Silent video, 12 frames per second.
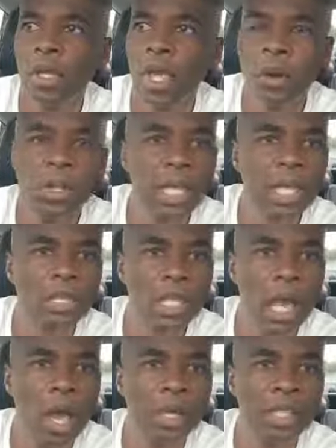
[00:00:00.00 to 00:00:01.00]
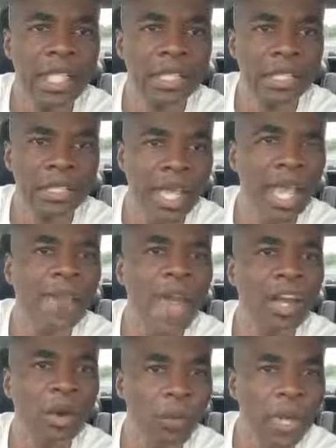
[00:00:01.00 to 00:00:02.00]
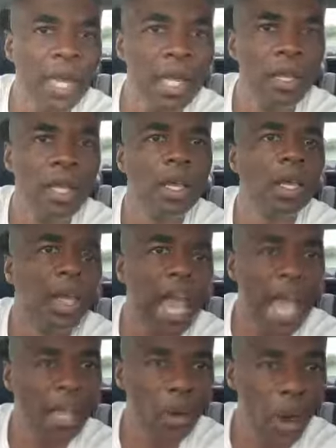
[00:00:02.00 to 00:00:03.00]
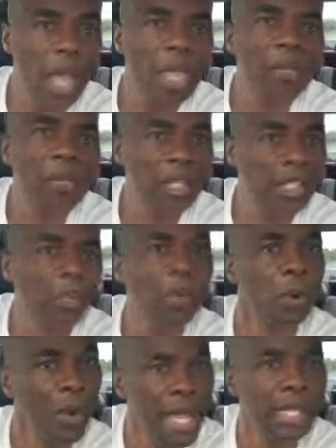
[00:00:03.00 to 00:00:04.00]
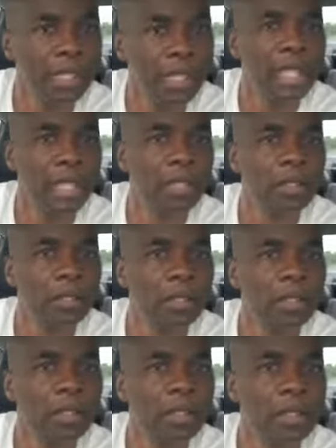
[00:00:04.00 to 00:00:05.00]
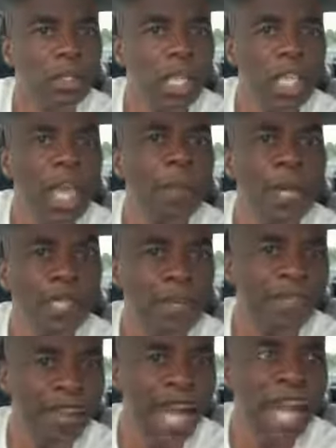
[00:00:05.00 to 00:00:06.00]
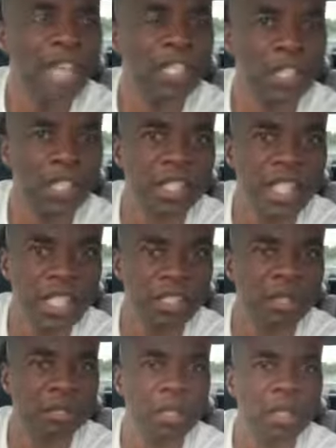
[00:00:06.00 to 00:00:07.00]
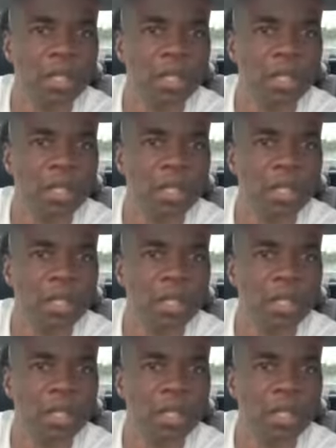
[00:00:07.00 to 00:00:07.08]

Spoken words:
It was against the law to teach a slave how to read and how to write, for the simple reason is they keep us confined to the systems